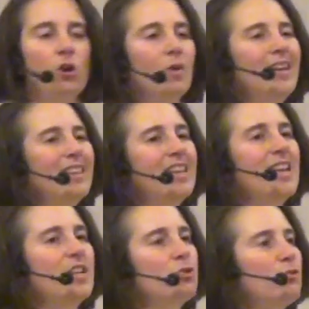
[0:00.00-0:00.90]
knowing the
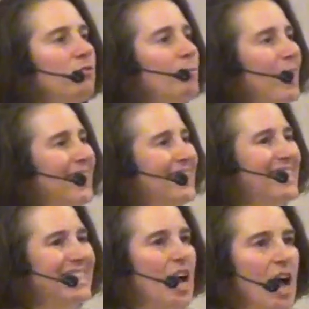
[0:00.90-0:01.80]
nature of my
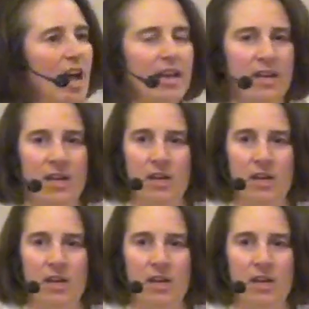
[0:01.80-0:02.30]
design,